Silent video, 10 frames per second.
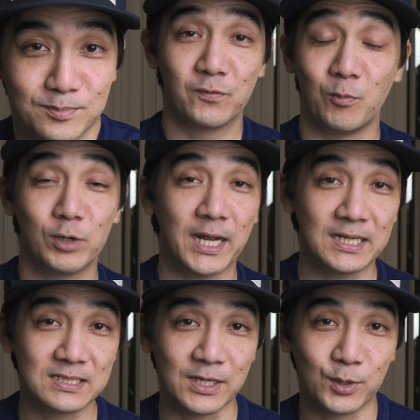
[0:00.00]
From what I
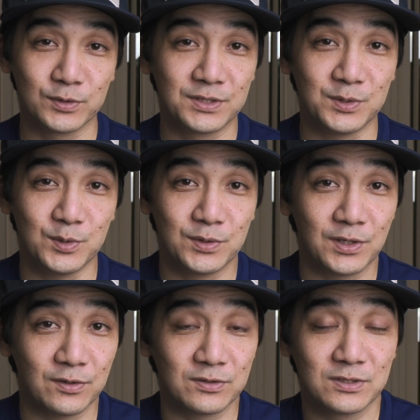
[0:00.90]
can tell too,
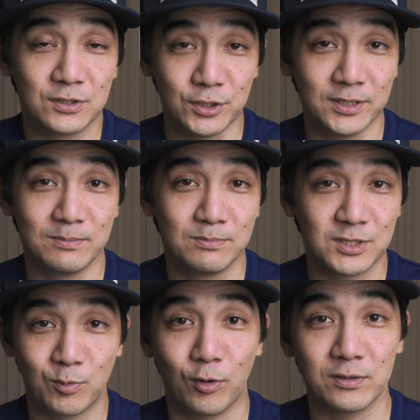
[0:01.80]
there's good
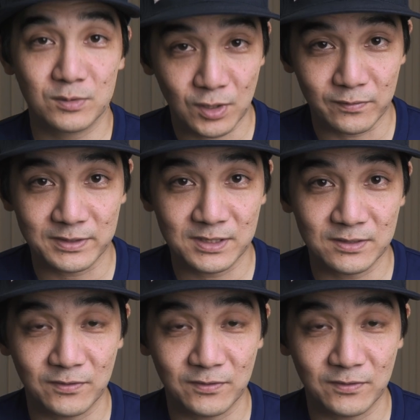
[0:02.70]
support services.